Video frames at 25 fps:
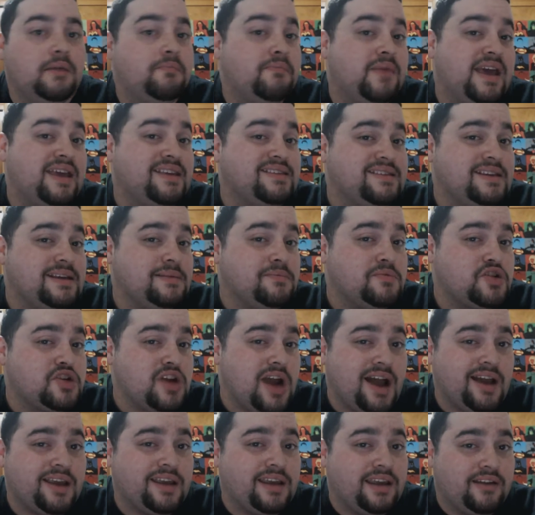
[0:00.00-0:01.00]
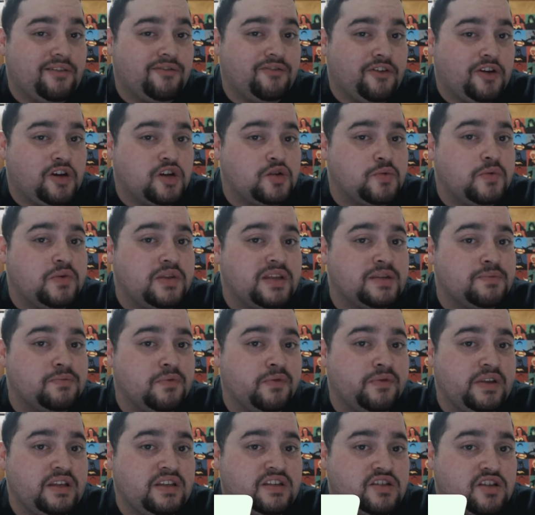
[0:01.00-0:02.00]
may seem shocking at first, but this
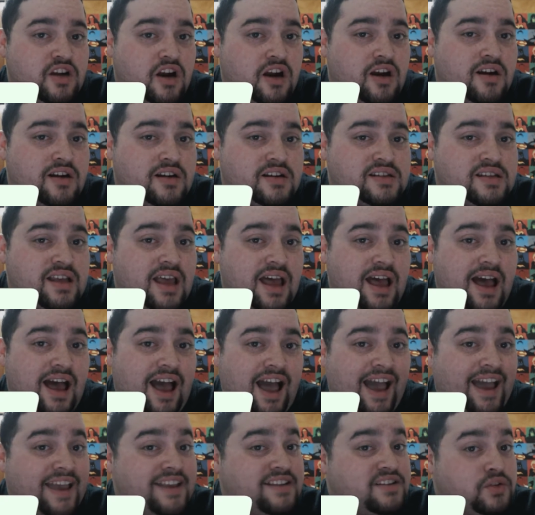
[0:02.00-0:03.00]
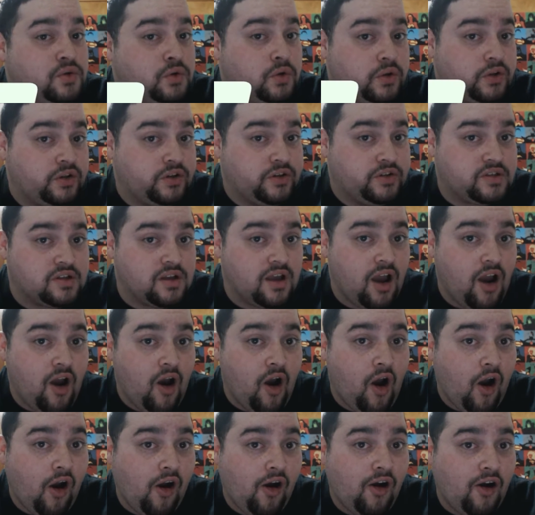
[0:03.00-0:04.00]
movie stars high schoolers.
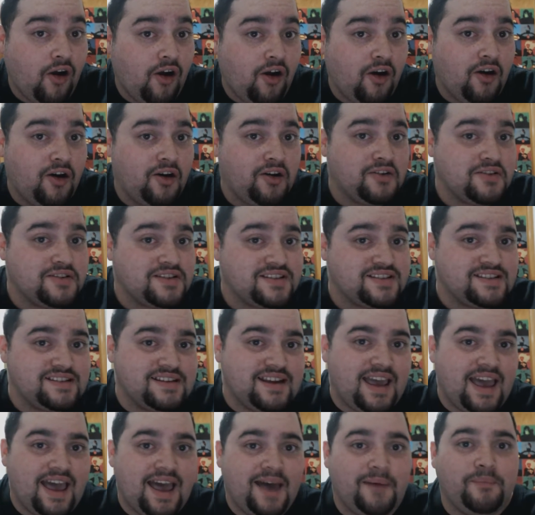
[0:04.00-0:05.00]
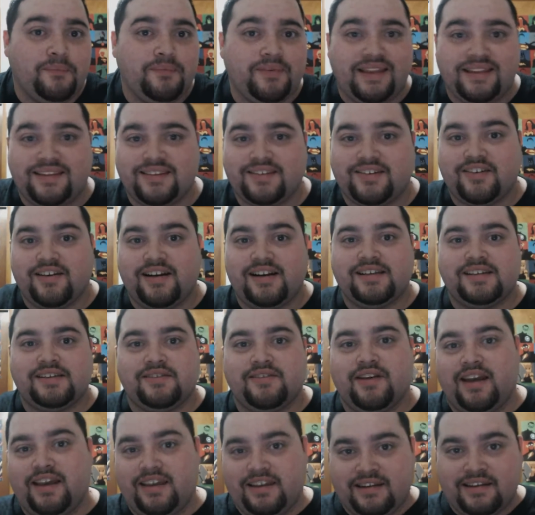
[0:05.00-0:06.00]
Oh snap! That's crazy,
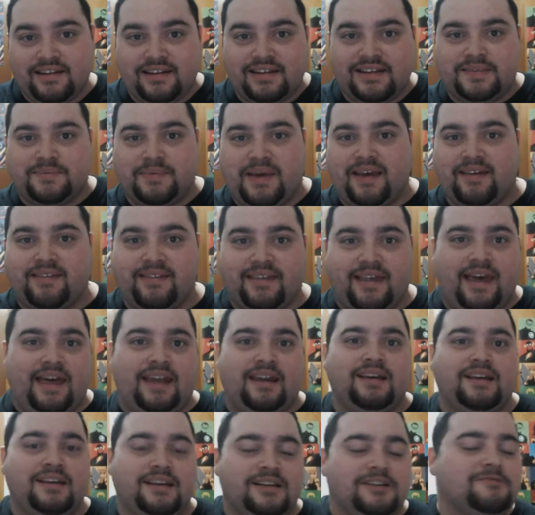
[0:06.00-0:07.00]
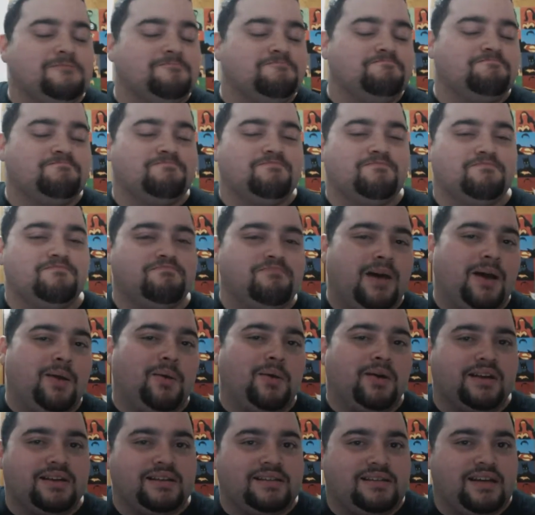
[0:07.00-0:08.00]
right? You didn't expect that. My
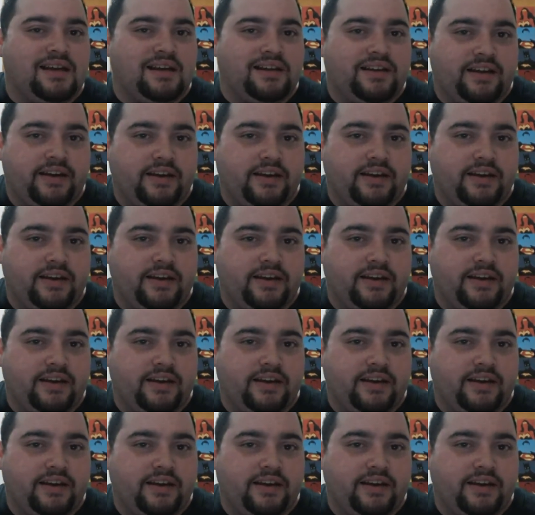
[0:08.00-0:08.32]
work is done here.